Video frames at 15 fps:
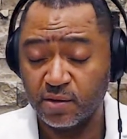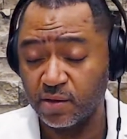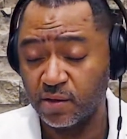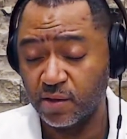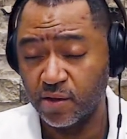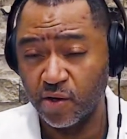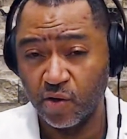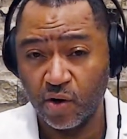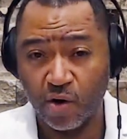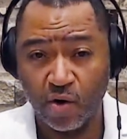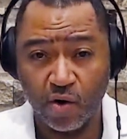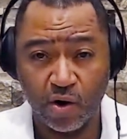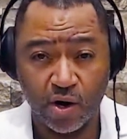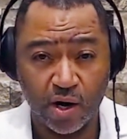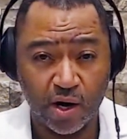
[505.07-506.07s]
There
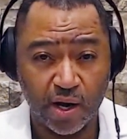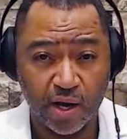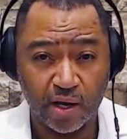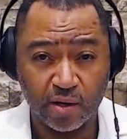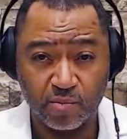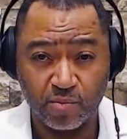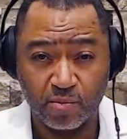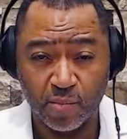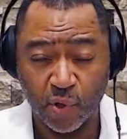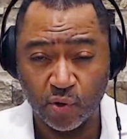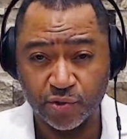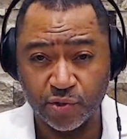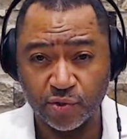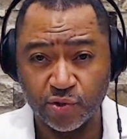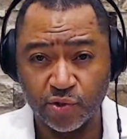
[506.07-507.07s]
are a
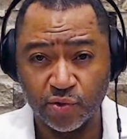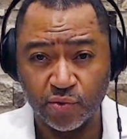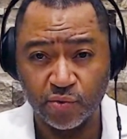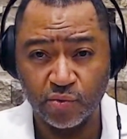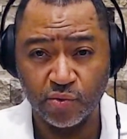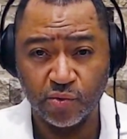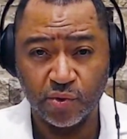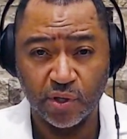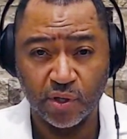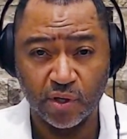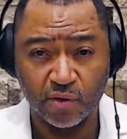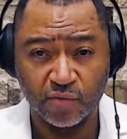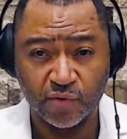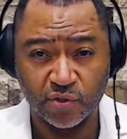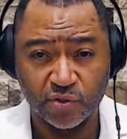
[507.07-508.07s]
multitude
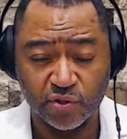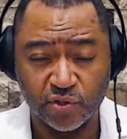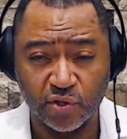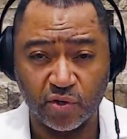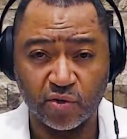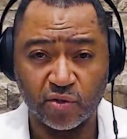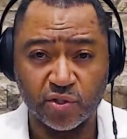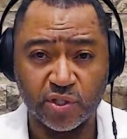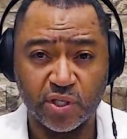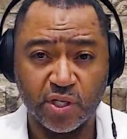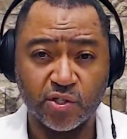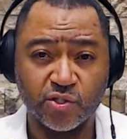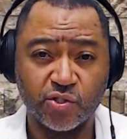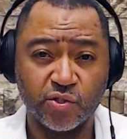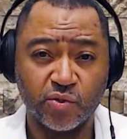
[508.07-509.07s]
of concerns and
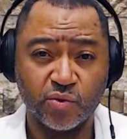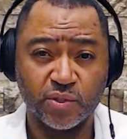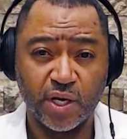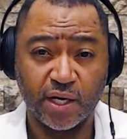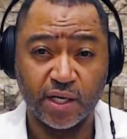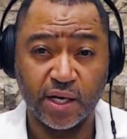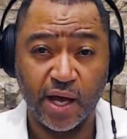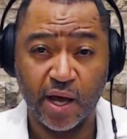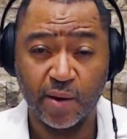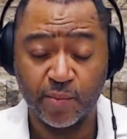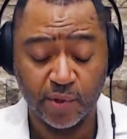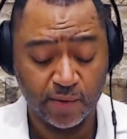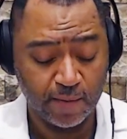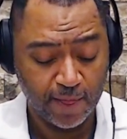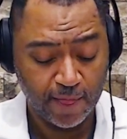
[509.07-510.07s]
issues that can
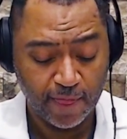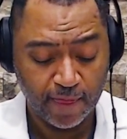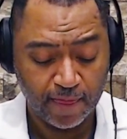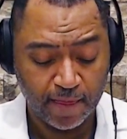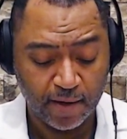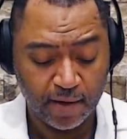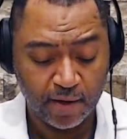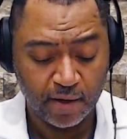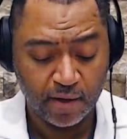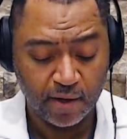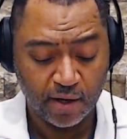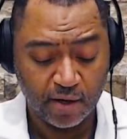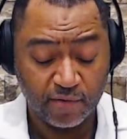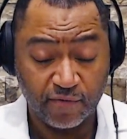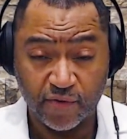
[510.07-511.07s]
happen.
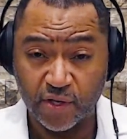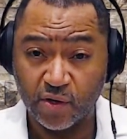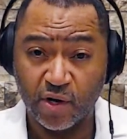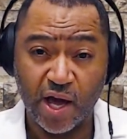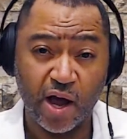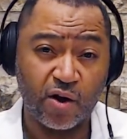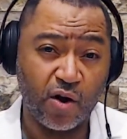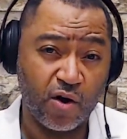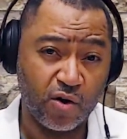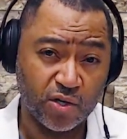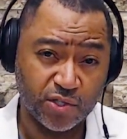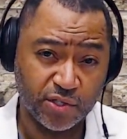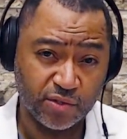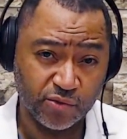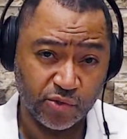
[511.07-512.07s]
Fetal alcohol
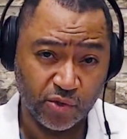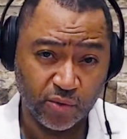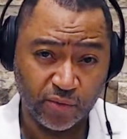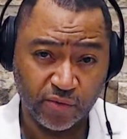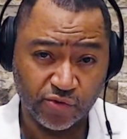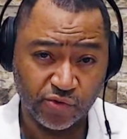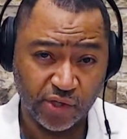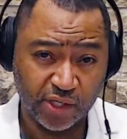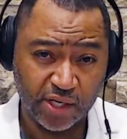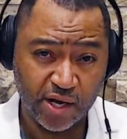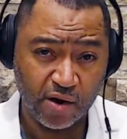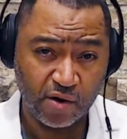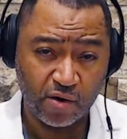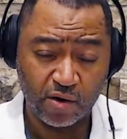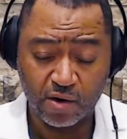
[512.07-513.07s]
syndrome, if you're drinking
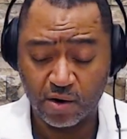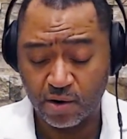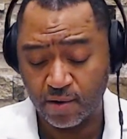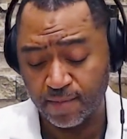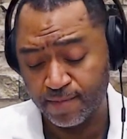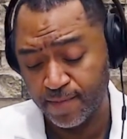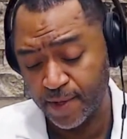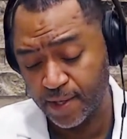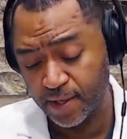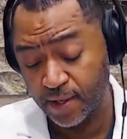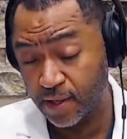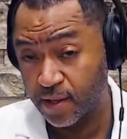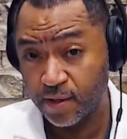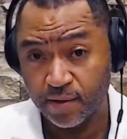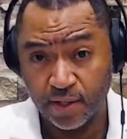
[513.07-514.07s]
alcohol,
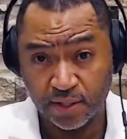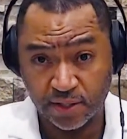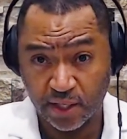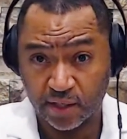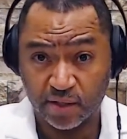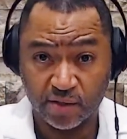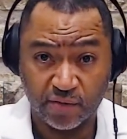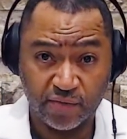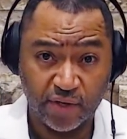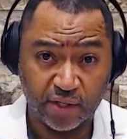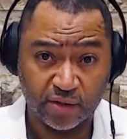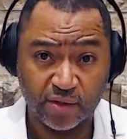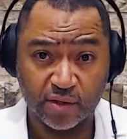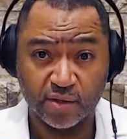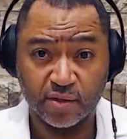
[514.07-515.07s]
things that could
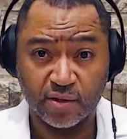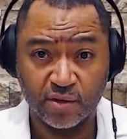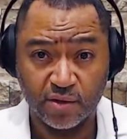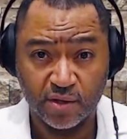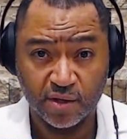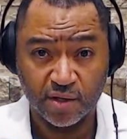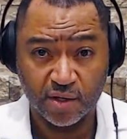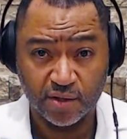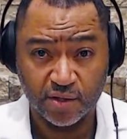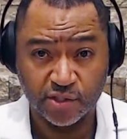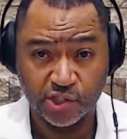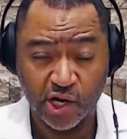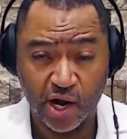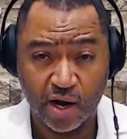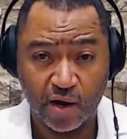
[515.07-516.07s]
affect the
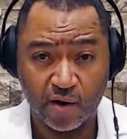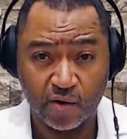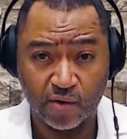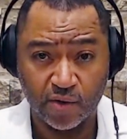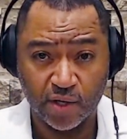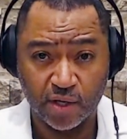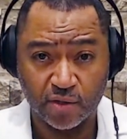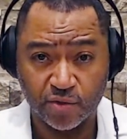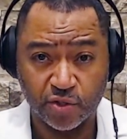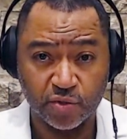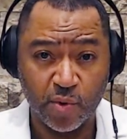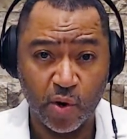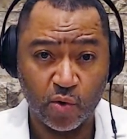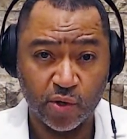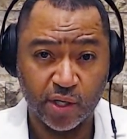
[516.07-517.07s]
child.
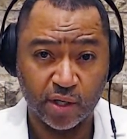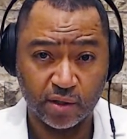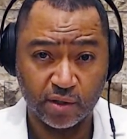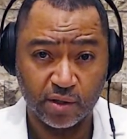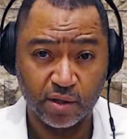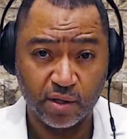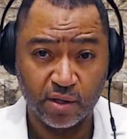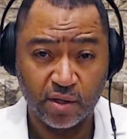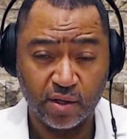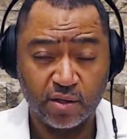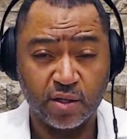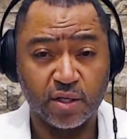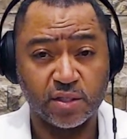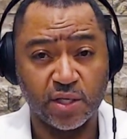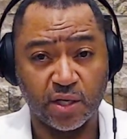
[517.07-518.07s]
Smoking,
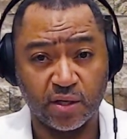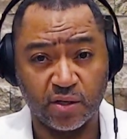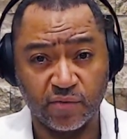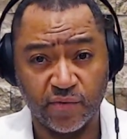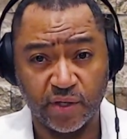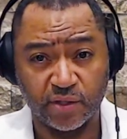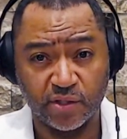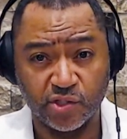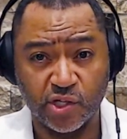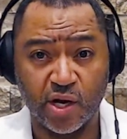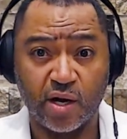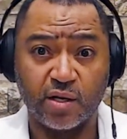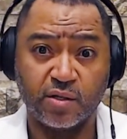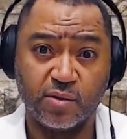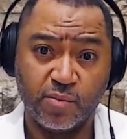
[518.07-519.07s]
things that could affect the
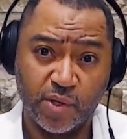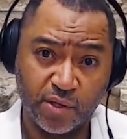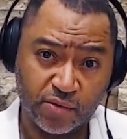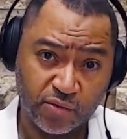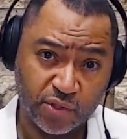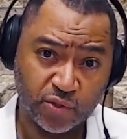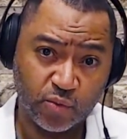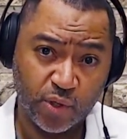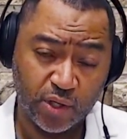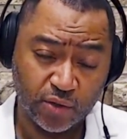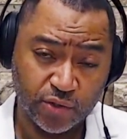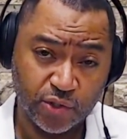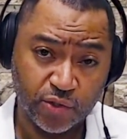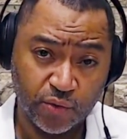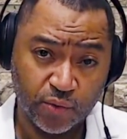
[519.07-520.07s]
child and the mother as well
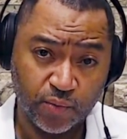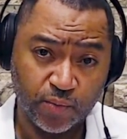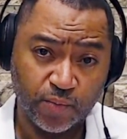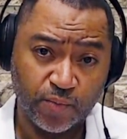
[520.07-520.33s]
too.